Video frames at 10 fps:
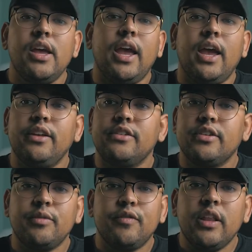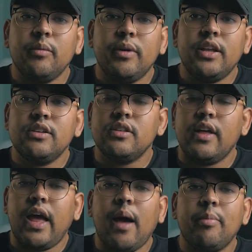and some development into
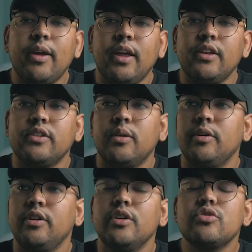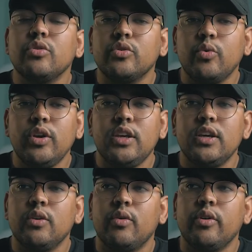the app and some additional
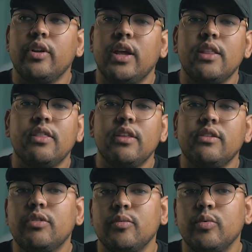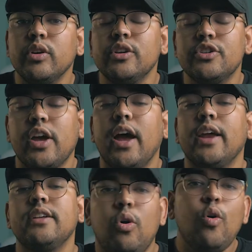tweaking in order to get this to really
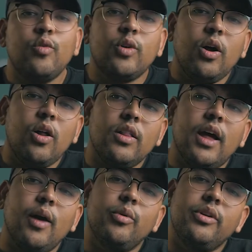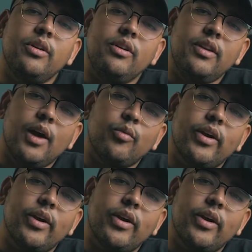shine. Overall, I would not